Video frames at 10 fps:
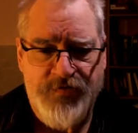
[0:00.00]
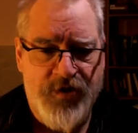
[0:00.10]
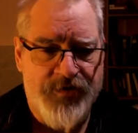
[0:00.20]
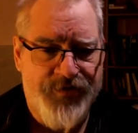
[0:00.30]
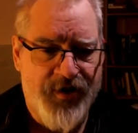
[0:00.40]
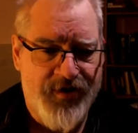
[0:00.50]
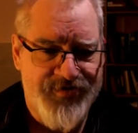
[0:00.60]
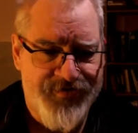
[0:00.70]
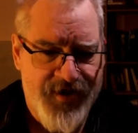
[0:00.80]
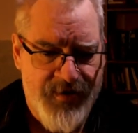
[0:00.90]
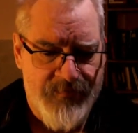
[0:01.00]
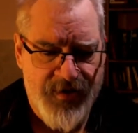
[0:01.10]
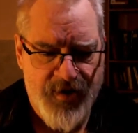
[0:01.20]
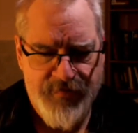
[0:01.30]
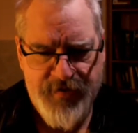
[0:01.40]
they'll think it's them,
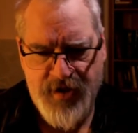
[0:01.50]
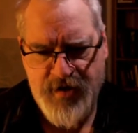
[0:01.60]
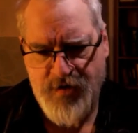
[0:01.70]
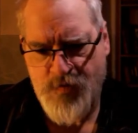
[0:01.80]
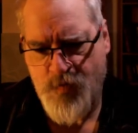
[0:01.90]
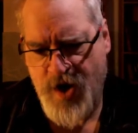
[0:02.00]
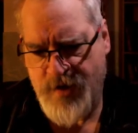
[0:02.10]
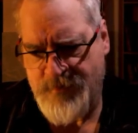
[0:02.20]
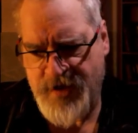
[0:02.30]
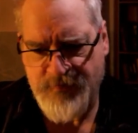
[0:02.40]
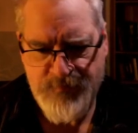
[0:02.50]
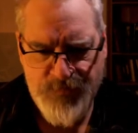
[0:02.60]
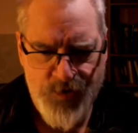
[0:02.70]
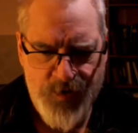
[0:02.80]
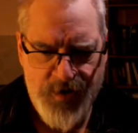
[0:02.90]
and they'll think, why am I
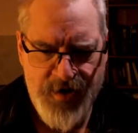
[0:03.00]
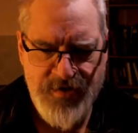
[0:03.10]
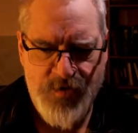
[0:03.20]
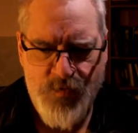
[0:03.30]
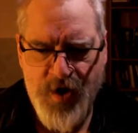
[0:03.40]
doing this, and why